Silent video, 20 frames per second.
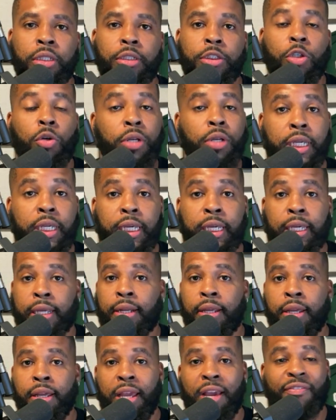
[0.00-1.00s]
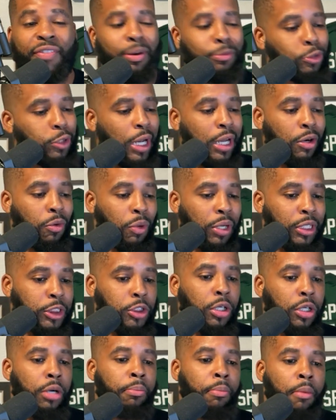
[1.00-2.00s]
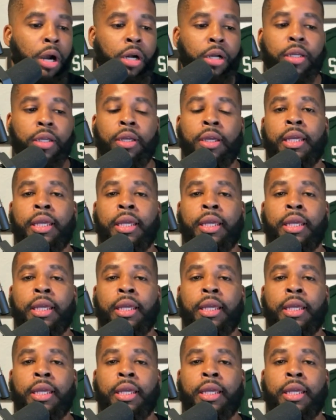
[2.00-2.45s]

So again, if I'm trying to register a mark